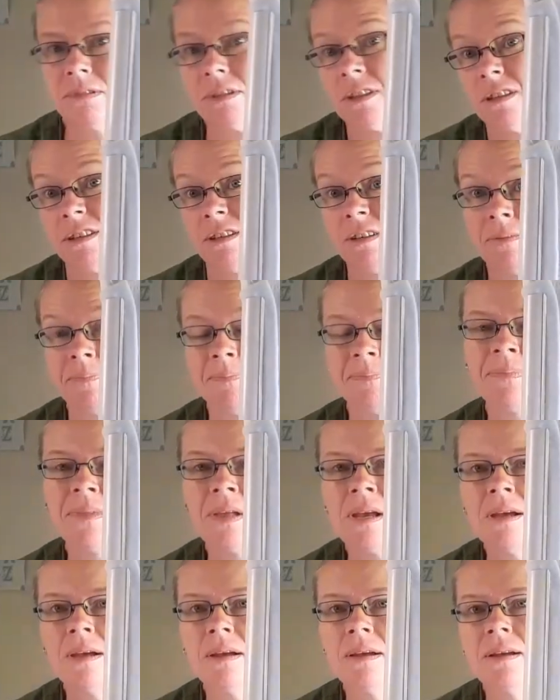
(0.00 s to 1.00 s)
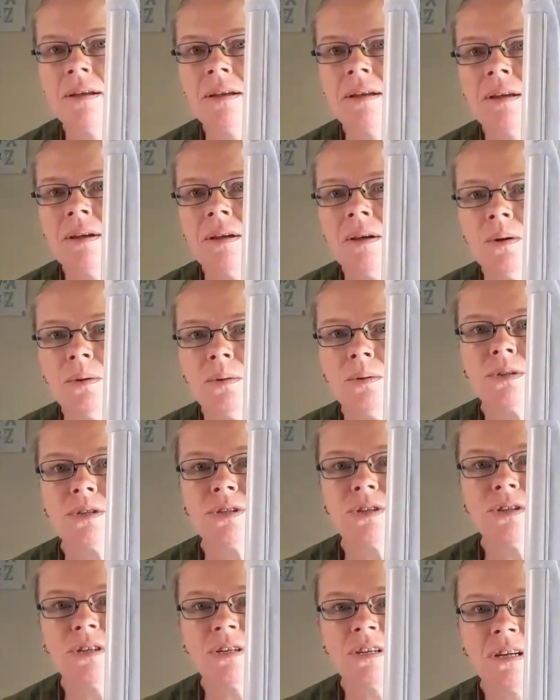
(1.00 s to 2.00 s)
I don't know. We'll
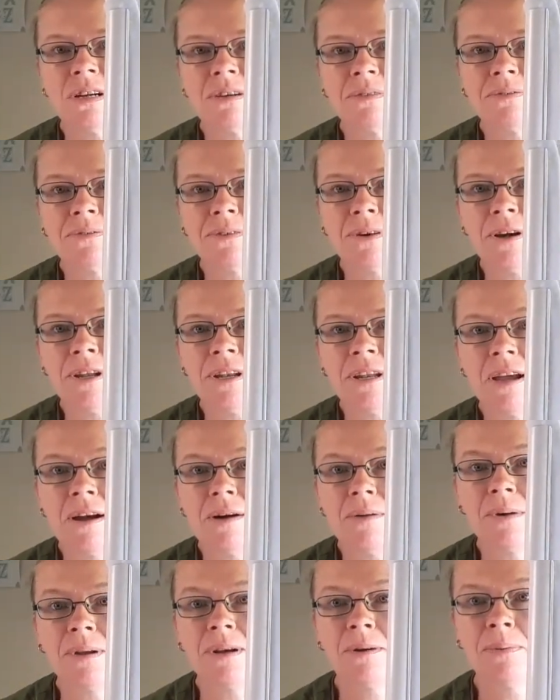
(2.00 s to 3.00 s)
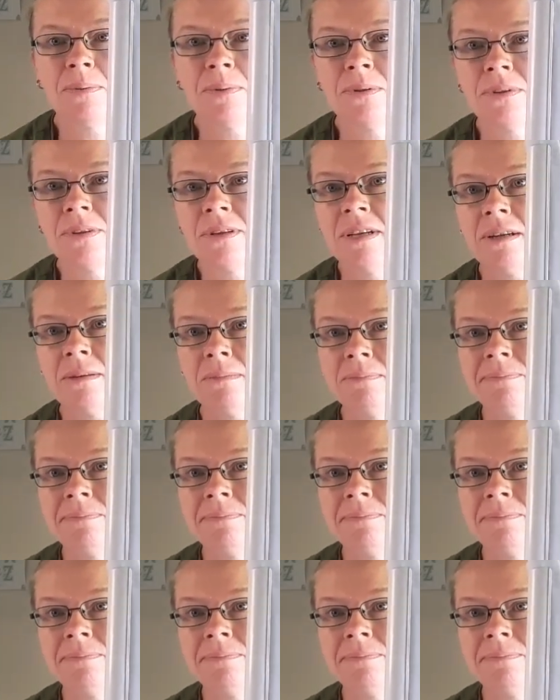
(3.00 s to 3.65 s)
soon enough find out when I put the